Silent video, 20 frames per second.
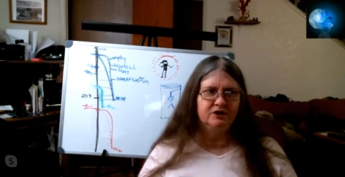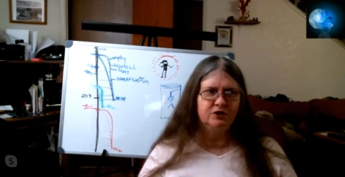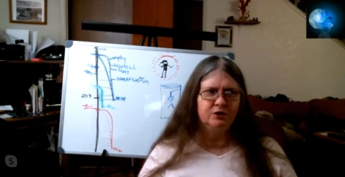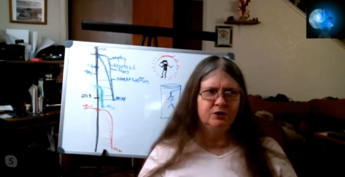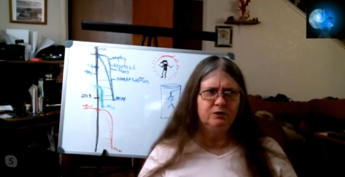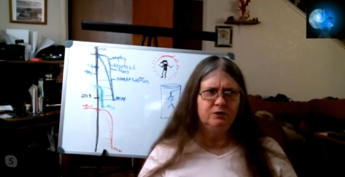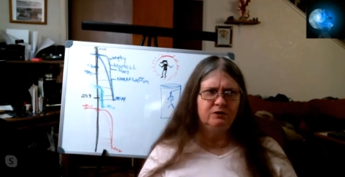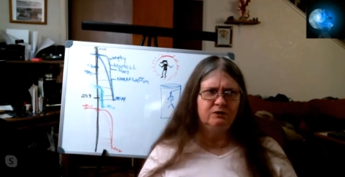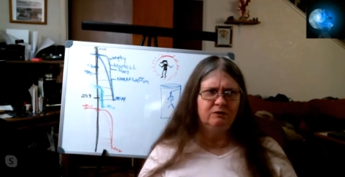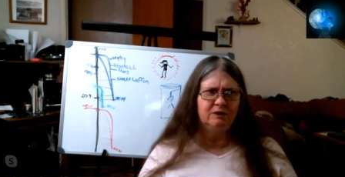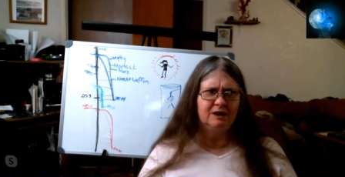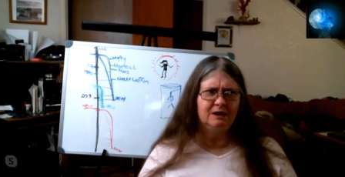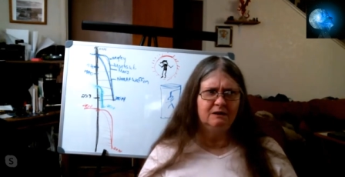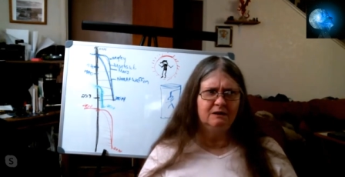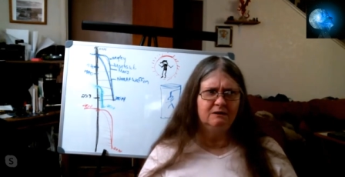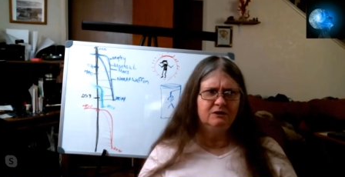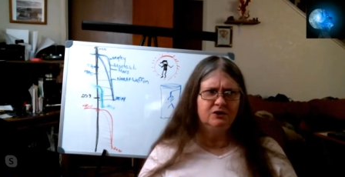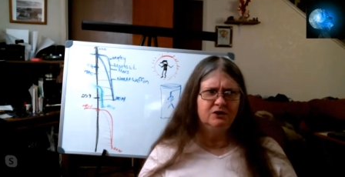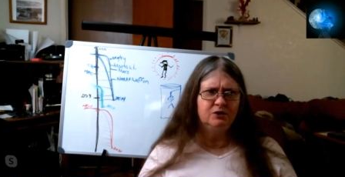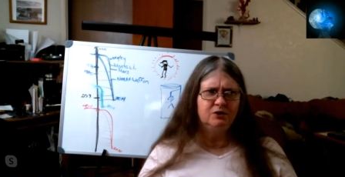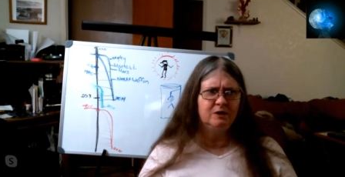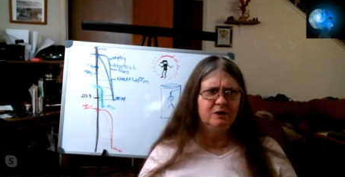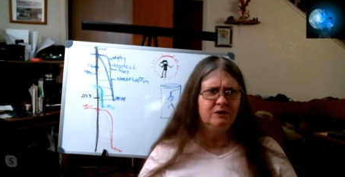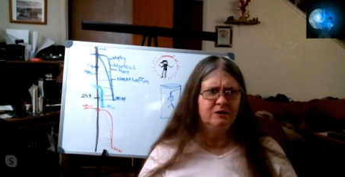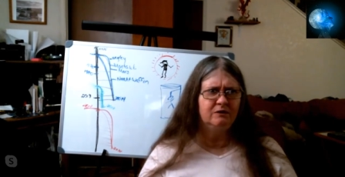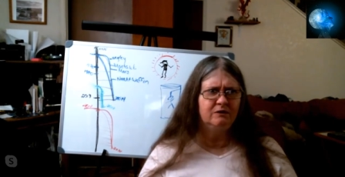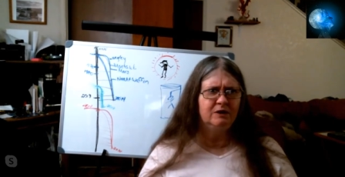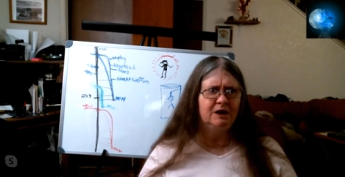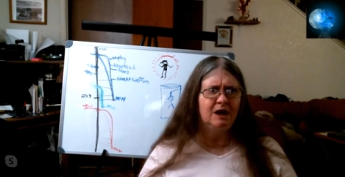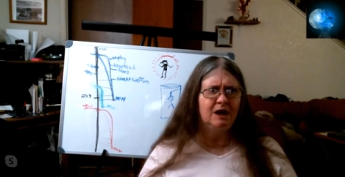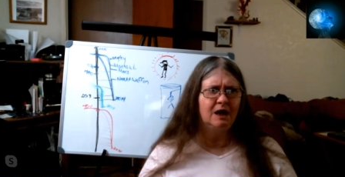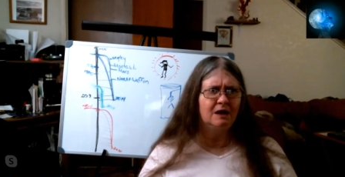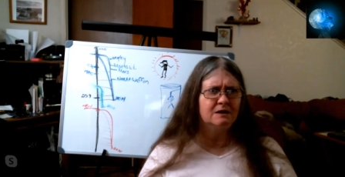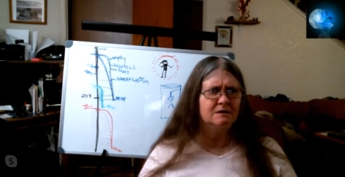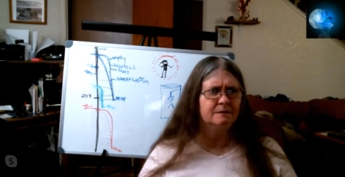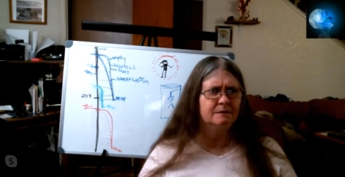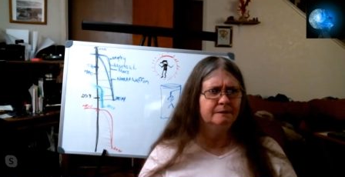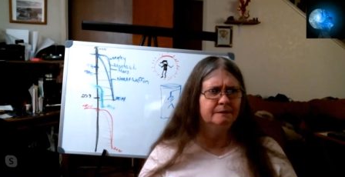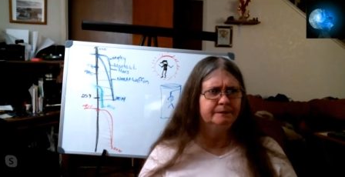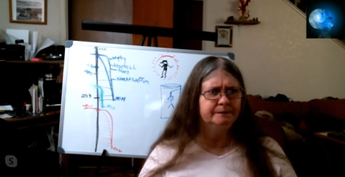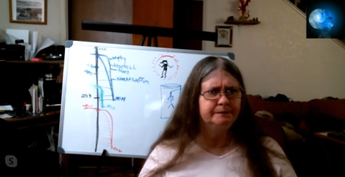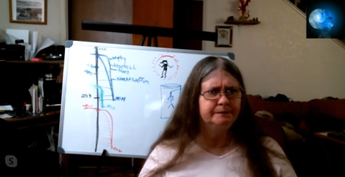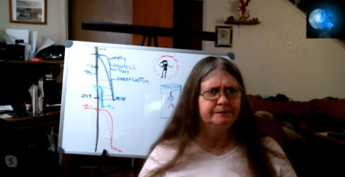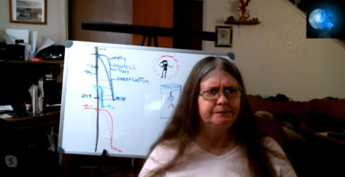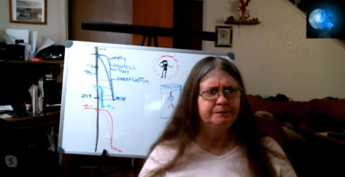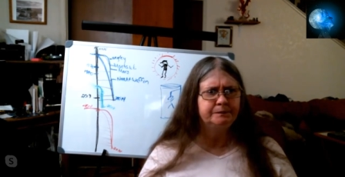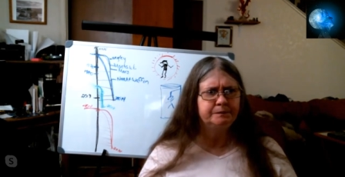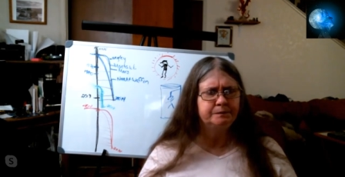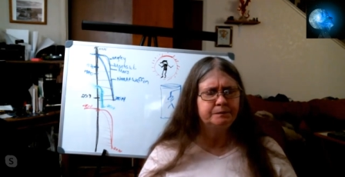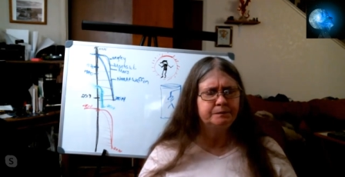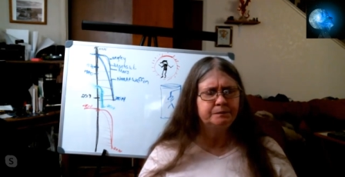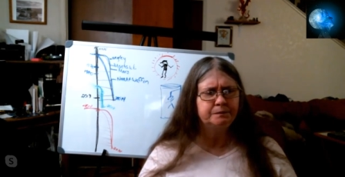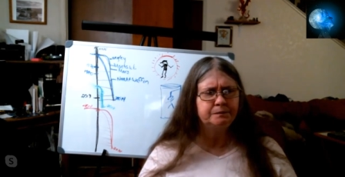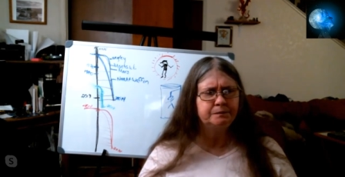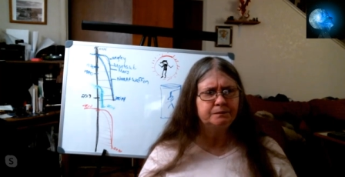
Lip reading: for 2 or 3 days.